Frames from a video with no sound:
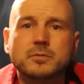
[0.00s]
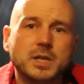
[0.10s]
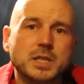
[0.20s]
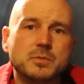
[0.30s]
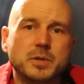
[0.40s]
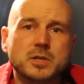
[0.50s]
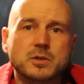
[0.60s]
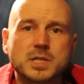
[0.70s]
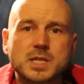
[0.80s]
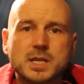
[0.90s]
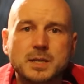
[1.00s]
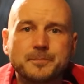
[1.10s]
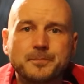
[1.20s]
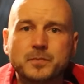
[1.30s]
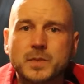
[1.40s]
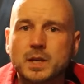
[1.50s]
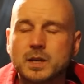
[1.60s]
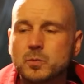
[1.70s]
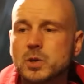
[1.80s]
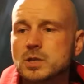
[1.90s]
Right, so as you can see,
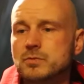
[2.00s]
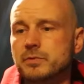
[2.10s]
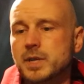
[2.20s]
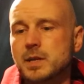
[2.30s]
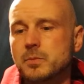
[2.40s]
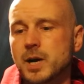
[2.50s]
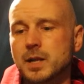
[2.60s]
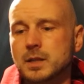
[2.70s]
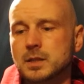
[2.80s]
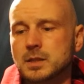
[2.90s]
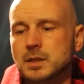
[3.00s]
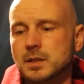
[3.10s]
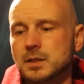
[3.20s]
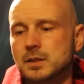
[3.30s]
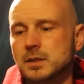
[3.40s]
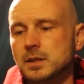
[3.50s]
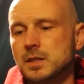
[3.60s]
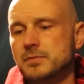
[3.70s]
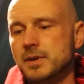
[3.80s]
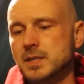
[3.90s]
it works really well.
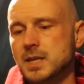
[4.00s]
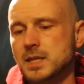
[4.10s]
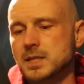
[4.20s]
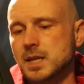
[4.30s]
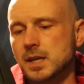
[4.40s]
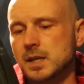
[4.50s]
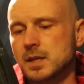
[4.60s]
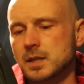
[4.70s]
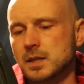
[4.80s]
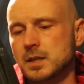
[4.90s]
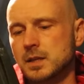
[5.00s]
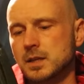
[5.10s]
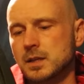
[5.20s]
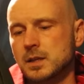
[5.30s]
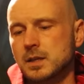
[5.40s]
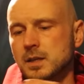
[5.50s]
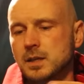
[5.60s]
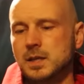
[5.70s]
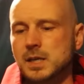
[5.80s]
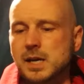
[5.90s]
It's fantastic.
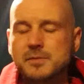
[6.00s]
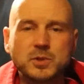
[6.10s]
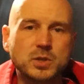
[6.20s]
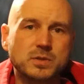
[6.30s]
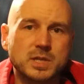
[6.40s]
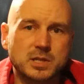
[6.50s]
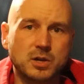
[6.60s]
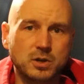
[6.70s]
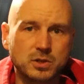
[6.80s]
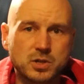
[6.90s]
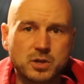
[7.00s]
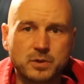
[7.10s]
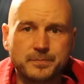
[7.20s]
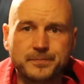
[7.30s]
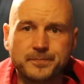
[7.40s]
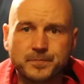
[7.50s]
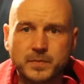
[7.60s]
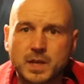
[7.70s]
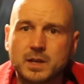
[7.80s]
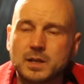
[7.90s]
I haven't used this long term.
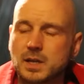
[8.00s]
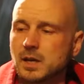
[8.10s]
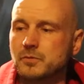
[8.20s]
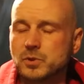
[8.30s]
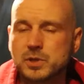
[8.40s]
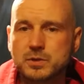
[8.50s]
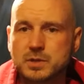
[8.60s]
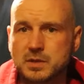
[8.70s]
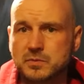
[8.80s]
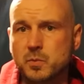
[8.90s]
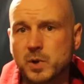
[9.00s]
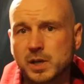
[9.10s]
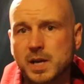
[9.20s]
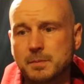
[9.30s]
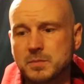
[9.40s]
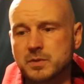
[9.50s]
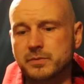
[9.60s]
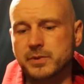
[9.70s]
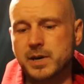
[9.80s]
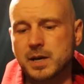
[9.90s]
I've only used this for 1 camp so
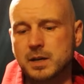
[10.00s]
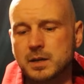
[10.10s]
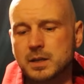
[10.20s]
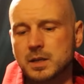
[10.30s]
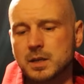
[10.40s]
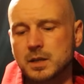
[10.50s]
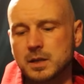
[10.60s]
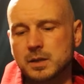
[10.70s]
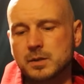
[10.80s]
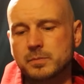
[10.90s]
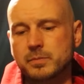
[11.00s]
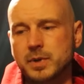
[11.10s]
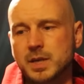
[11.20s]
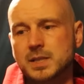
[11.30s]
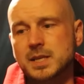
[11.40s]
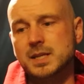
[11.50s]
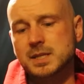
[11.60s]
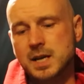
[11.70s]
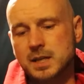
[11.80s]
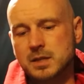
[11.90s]
far, but
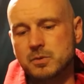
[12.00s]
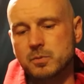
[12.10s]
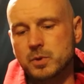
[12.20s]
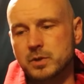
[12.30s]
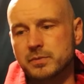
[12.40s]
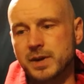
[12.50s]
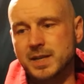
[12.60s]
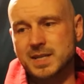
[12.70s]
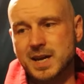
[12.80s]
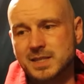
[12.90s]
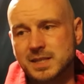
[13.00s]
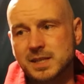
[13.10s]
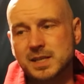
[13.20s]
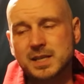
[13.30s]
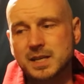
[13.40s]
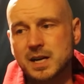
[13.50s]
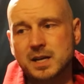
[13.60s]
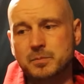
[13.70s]
it cut our wood fantastically. Can't